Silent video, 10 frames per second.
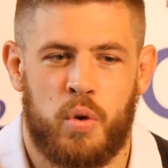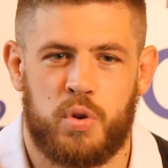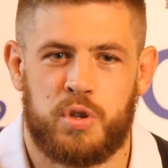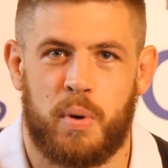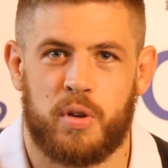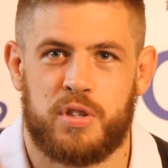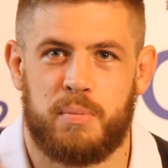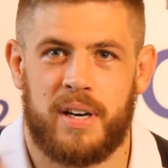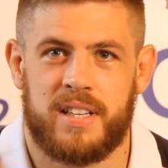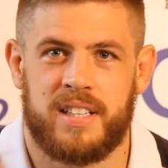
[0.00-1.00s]

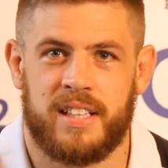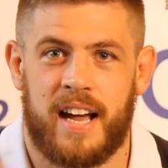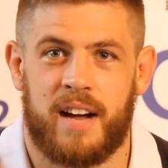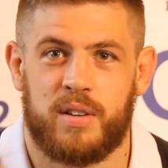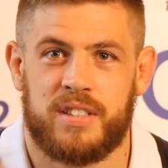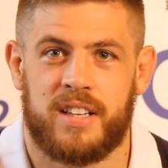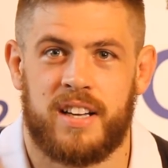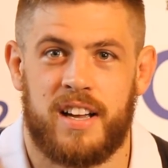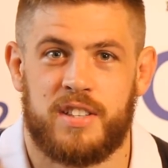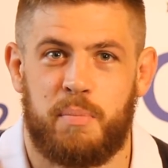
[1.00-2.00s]
responsibility now as
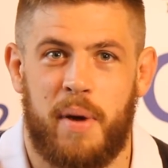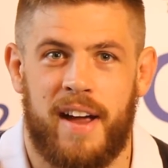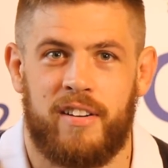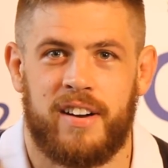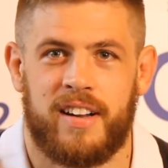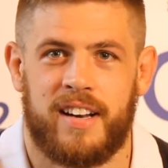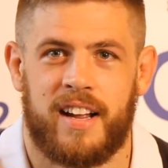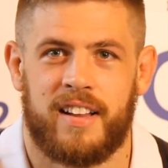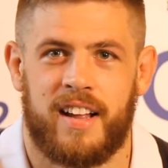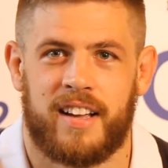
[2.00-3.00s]
a parent, and
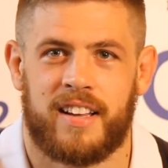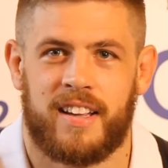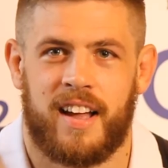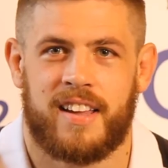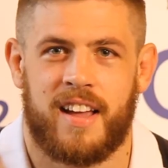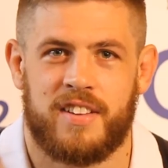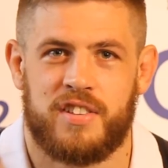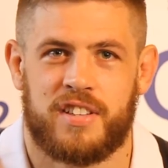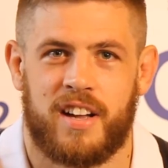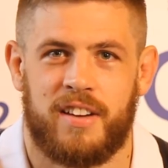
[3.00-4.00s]
now that I can't
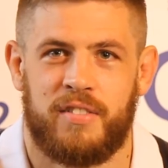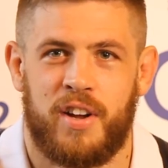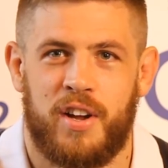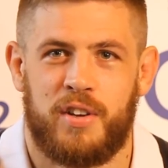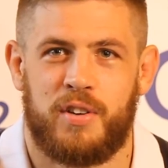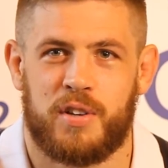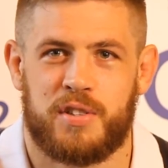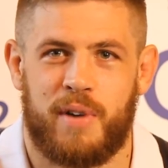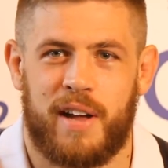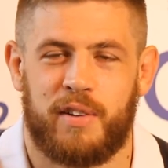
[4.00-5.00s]
just kind of
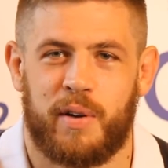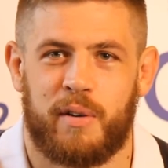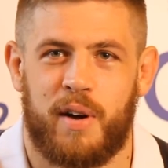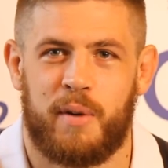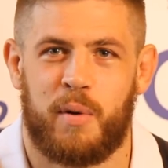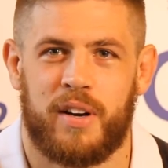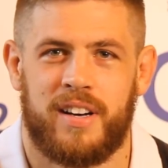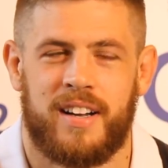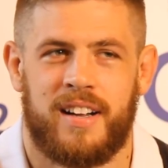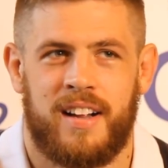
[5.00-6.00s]
doss around doing what I
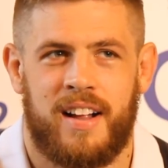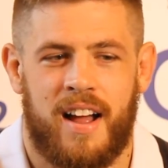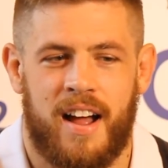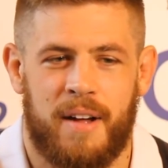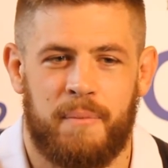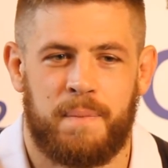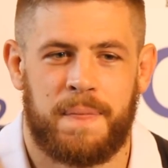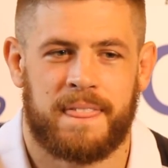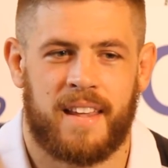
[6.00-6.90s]
want.